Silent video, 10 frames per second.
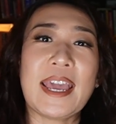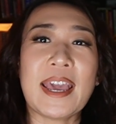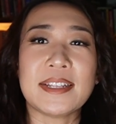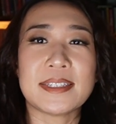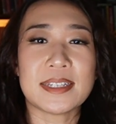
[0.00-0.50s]

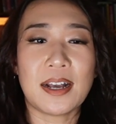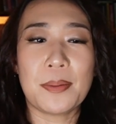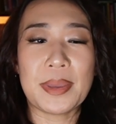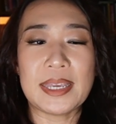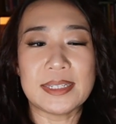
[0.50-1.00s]
and
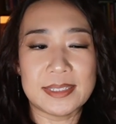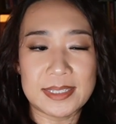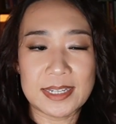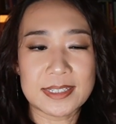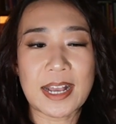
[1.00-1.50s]
it
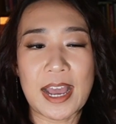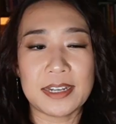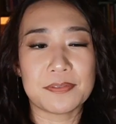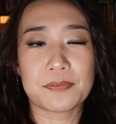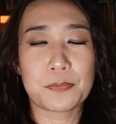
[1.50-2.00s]
did
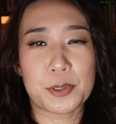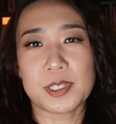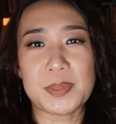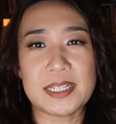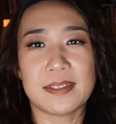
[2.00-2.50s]
kind of force me